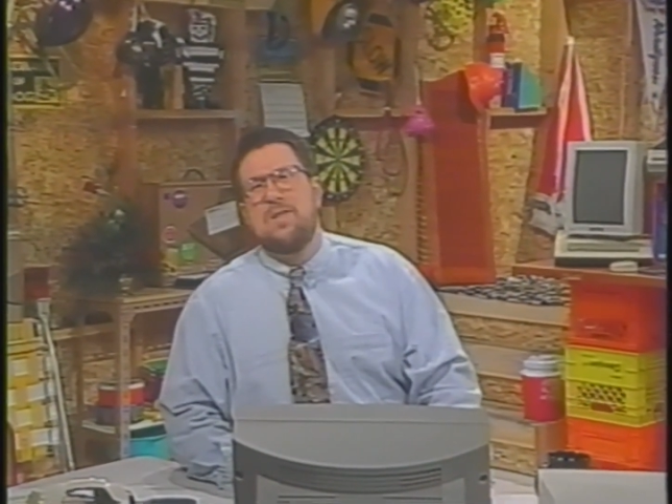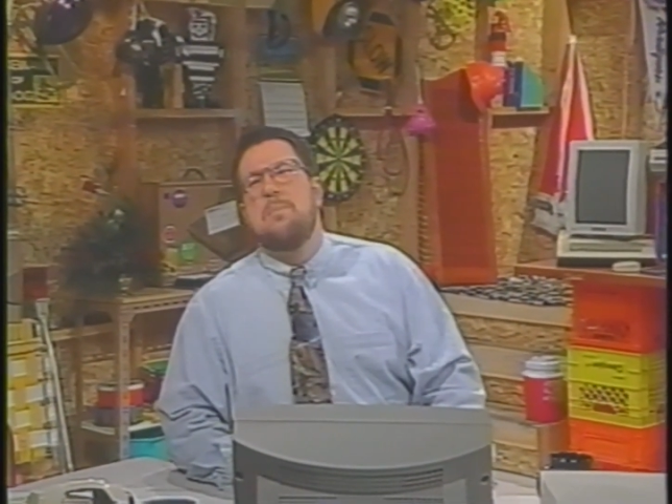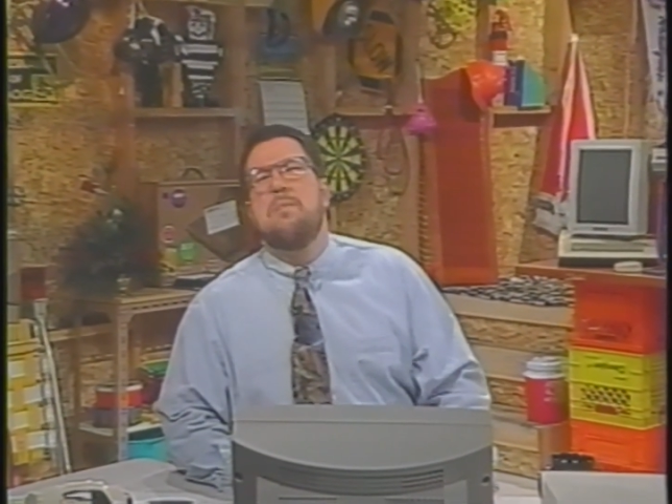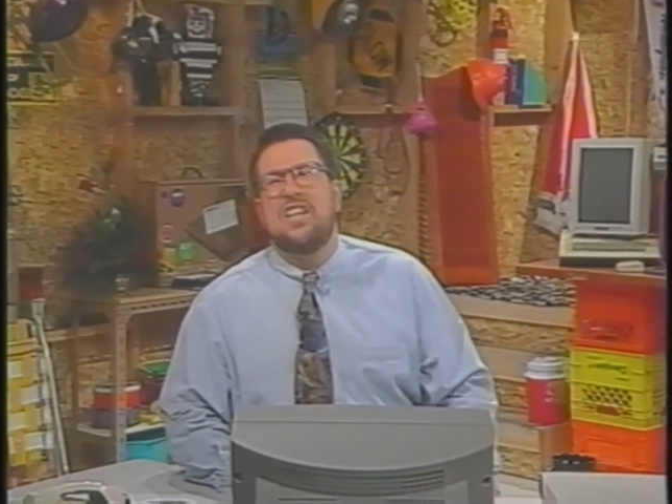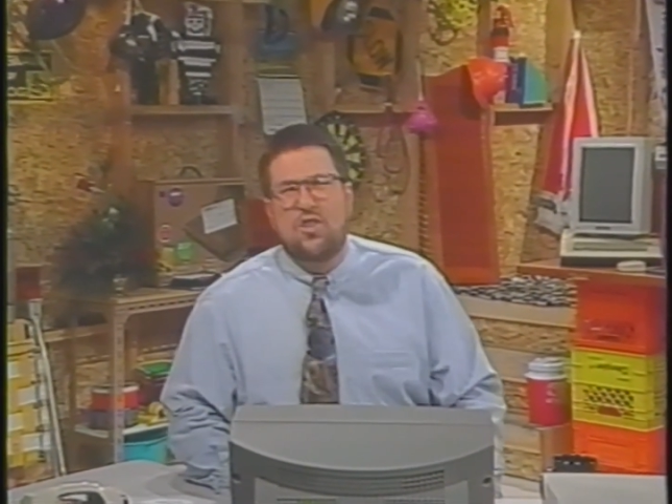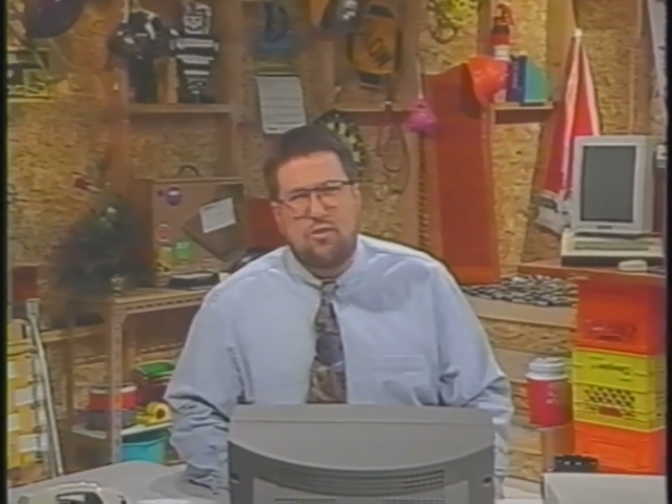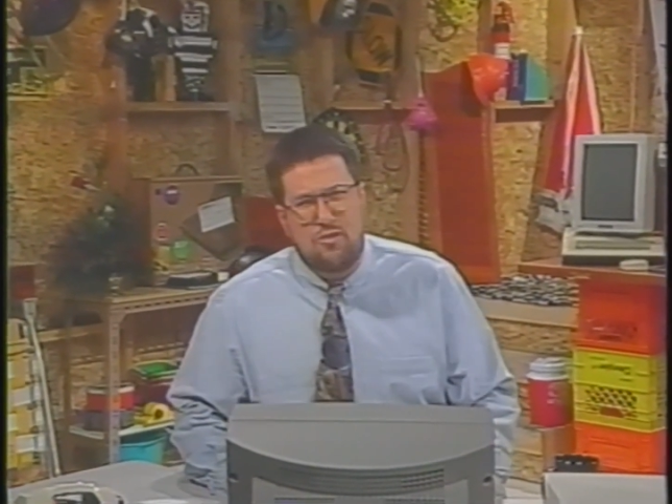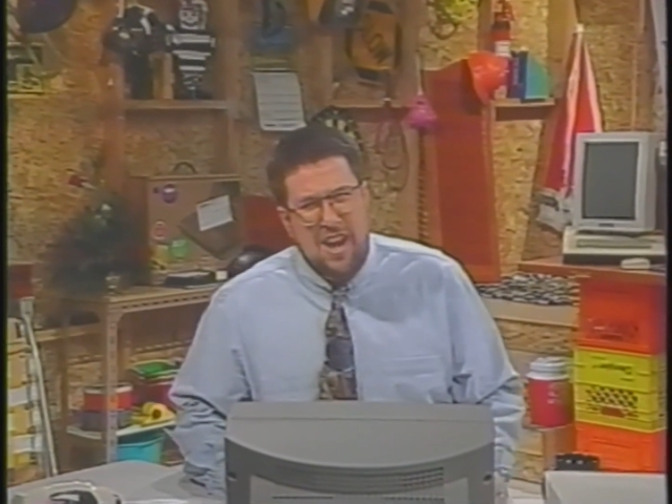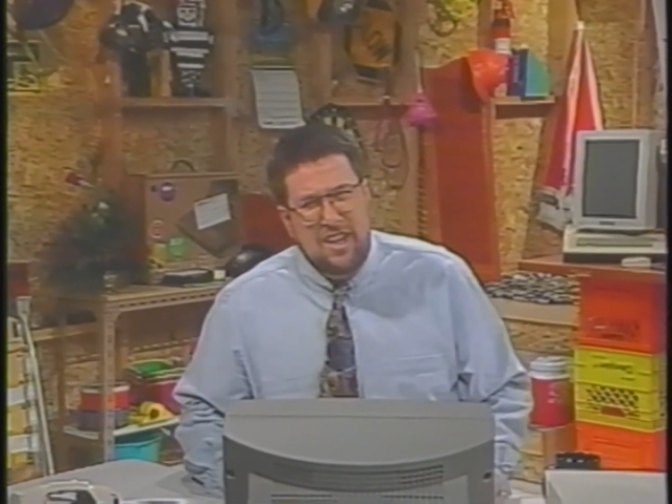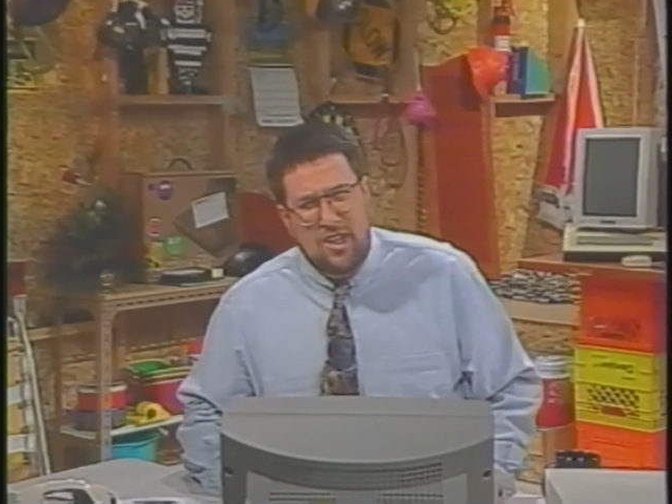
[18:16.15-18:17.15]
a much
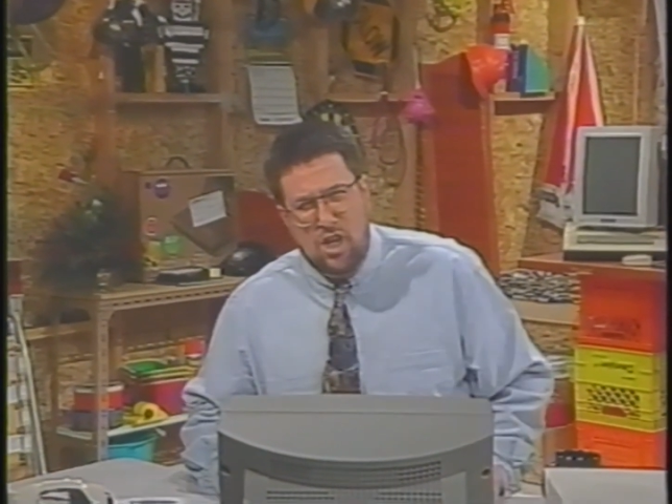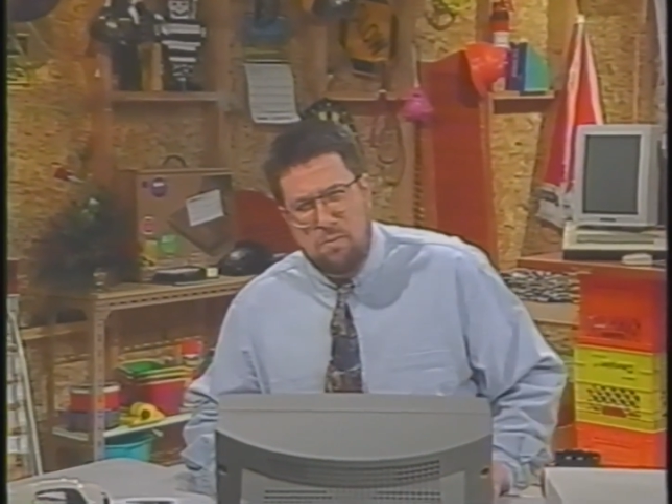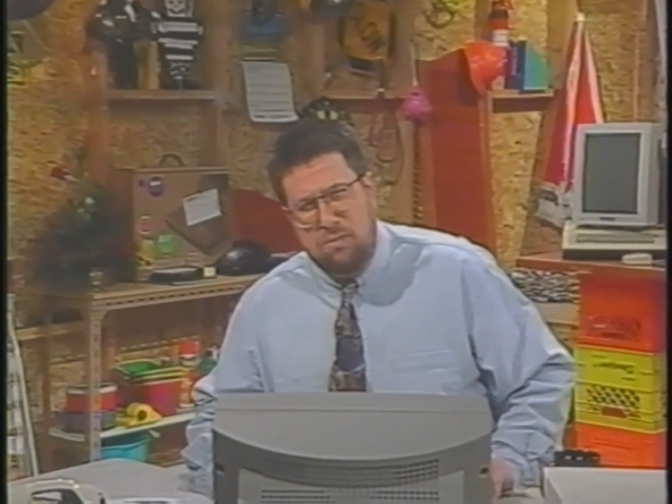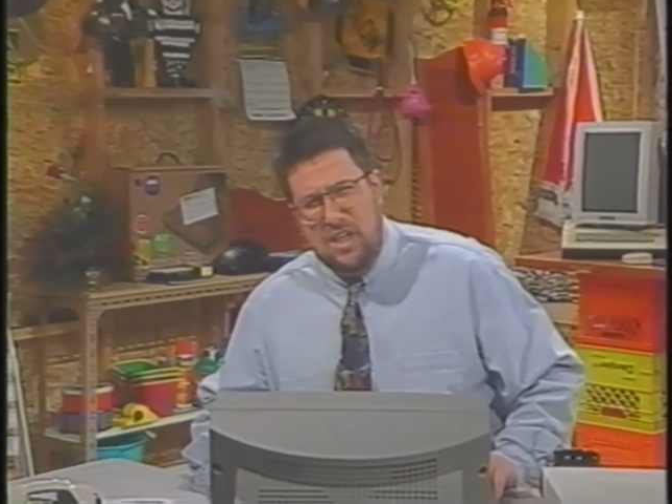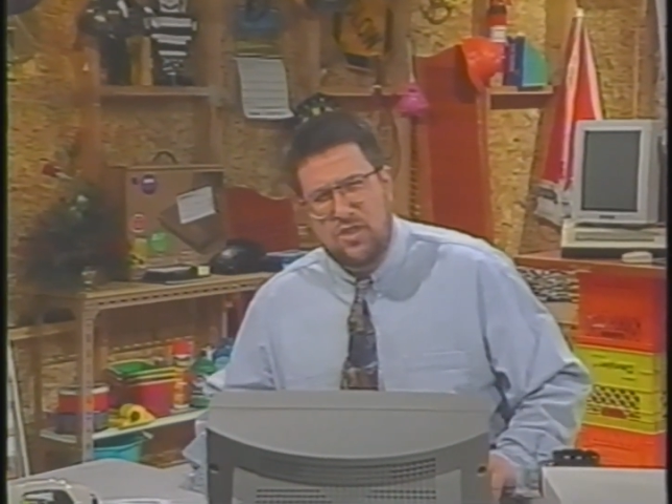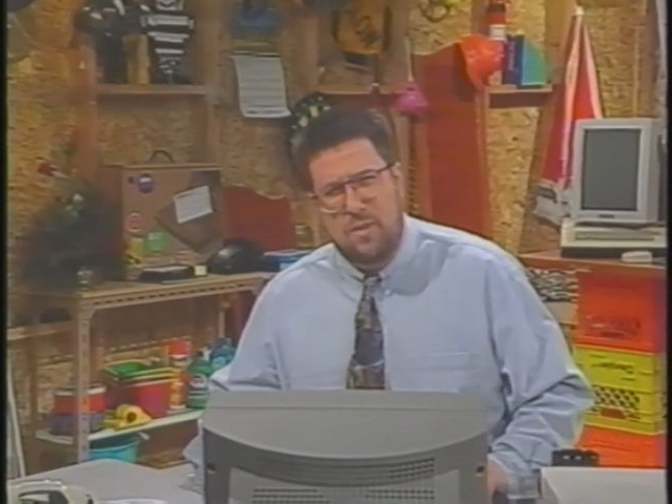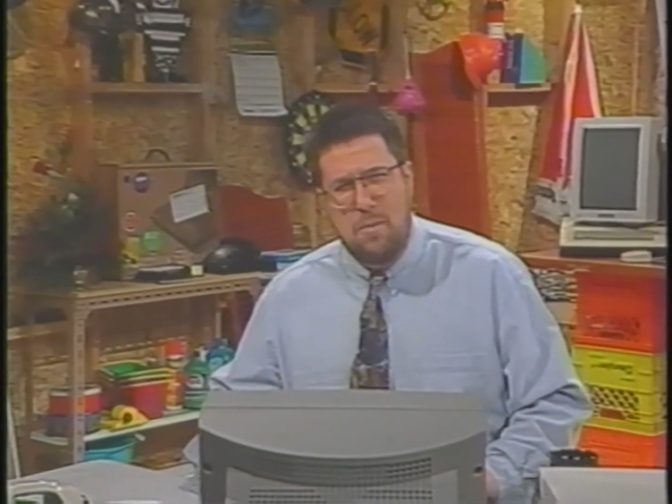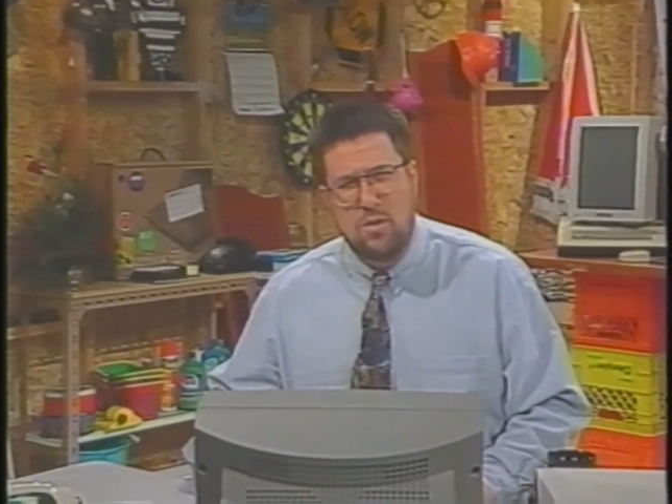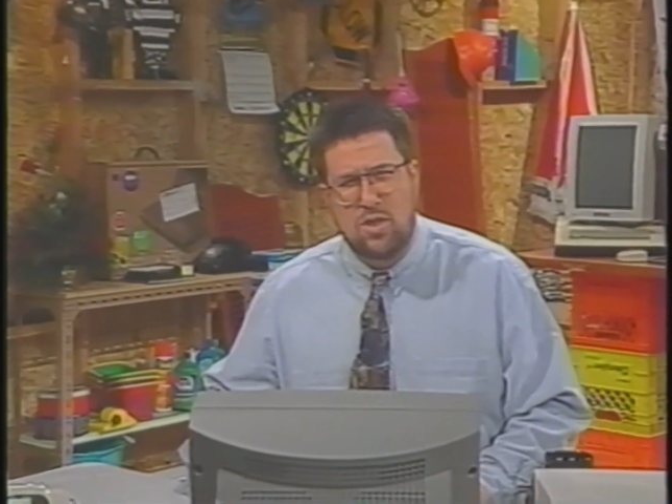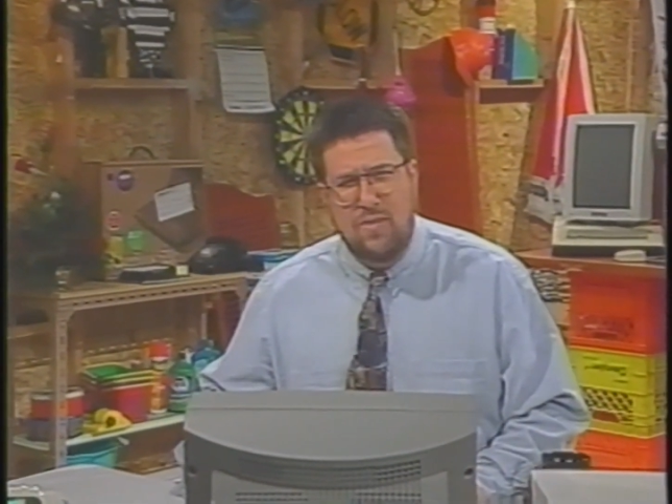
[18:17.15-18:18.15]
friendlier place for
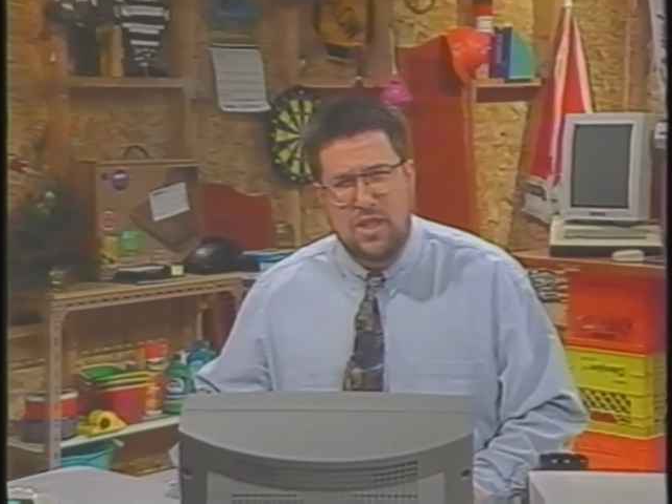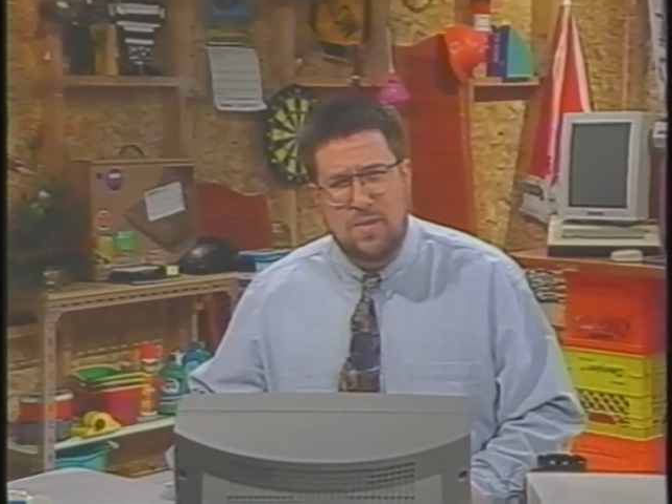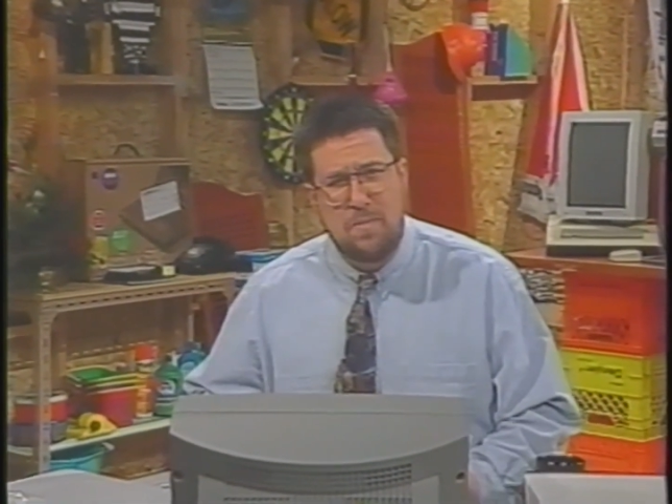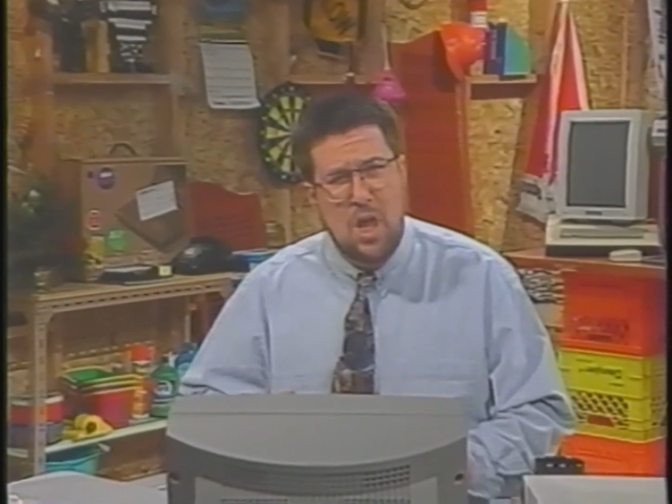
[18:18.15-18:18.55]
most of us.